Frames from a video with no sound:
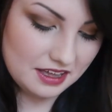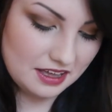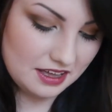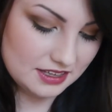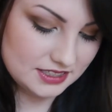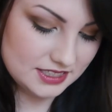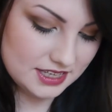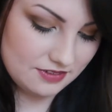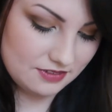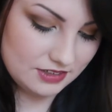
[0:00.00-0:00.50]

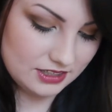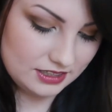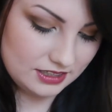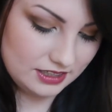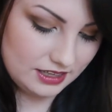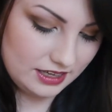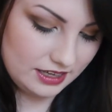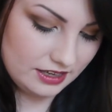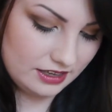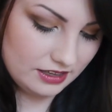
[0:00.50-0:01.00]
I
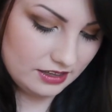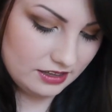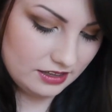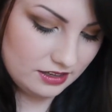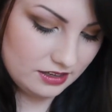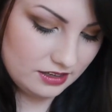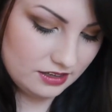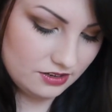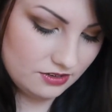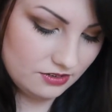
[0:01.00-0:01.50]
definitely
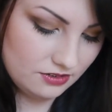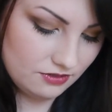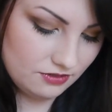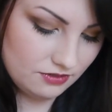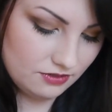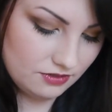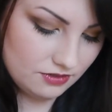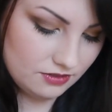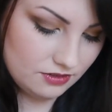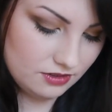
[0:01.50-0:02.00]

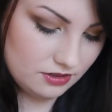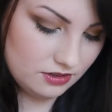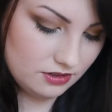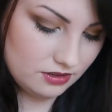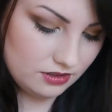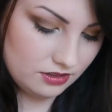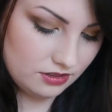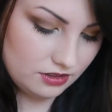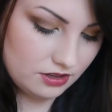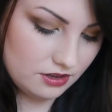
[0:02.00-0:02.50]

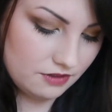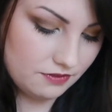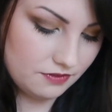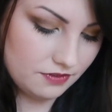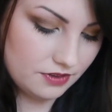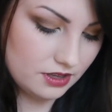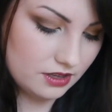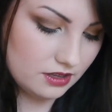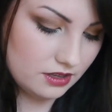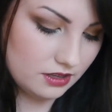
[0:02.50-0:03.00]

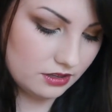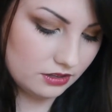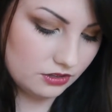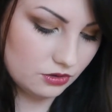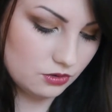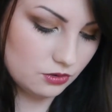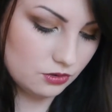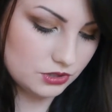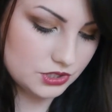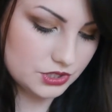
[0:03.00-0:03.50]
love
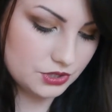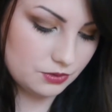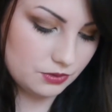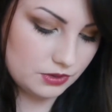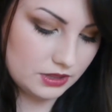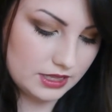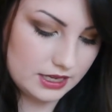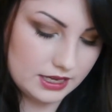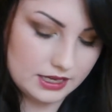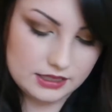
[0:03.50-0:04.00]
gold
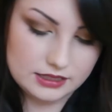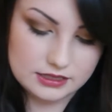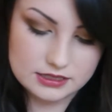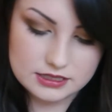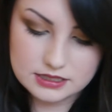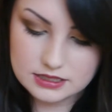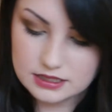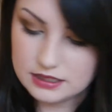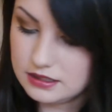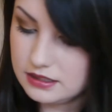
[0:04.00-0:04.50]
tone
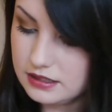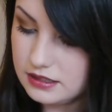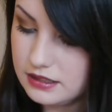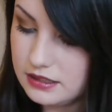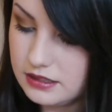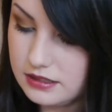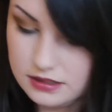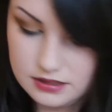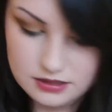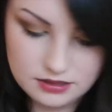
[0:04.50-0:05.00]
things
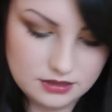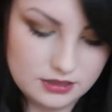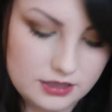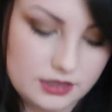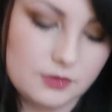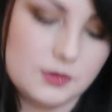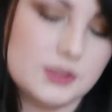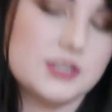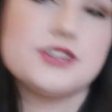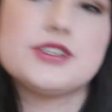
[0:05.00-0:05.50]

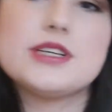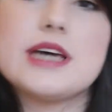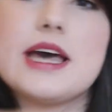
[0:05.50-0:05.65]
in the winter